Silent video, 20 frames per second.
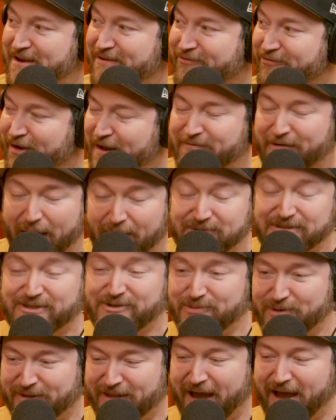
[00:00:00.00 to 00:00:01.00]
if I was
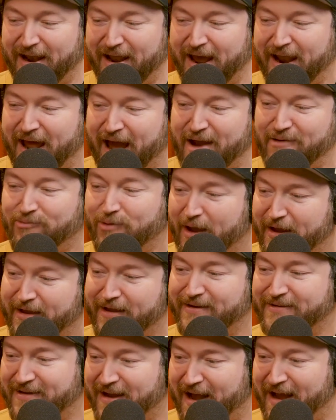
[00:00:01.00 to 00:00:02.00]
doing that and I
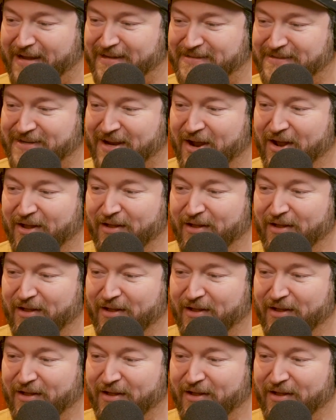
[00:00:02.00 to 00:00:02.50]
recognized